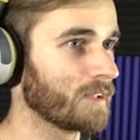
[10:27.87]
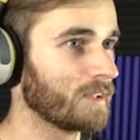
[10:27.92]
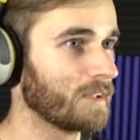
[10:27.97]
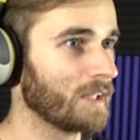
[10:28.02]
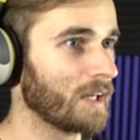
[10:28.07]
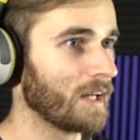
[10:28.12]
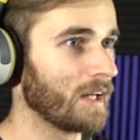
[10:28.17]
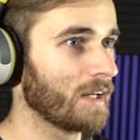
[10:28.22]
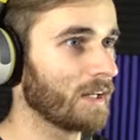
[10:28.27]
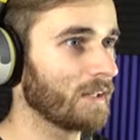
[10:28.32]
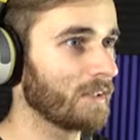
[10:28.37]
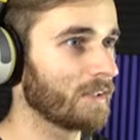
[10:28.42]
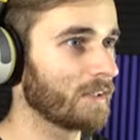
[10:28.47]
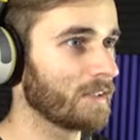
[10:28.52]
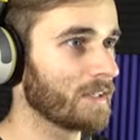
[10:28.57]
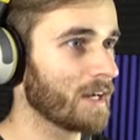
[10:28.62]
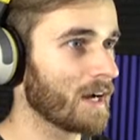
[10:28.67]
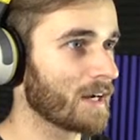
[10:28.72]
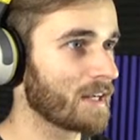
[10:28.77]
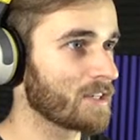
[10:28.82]
Yeah?
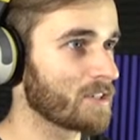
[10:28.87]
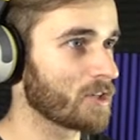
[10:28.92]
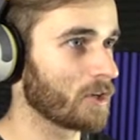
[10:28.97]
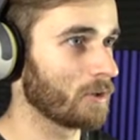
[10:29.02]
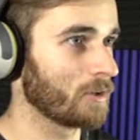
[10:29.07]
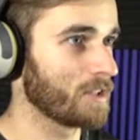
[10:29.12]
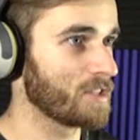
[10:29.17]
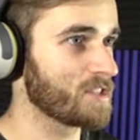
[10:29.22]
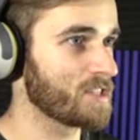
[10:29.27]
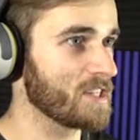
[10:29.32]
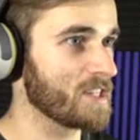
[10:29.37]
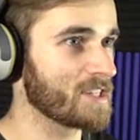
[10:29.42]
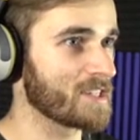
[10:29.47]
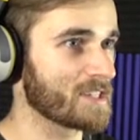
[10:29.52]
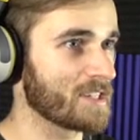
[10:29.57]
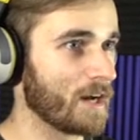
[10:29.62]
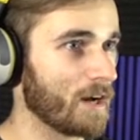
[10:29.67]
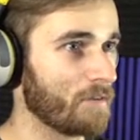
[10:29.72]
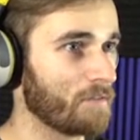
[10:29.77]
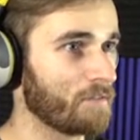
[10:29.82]
Yeah, I can totally see
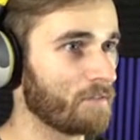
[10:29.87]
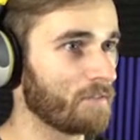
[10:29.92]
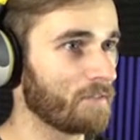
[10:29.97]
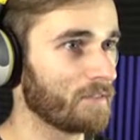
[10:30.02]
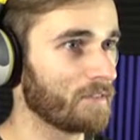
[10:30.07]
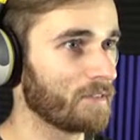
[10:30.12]
stuff.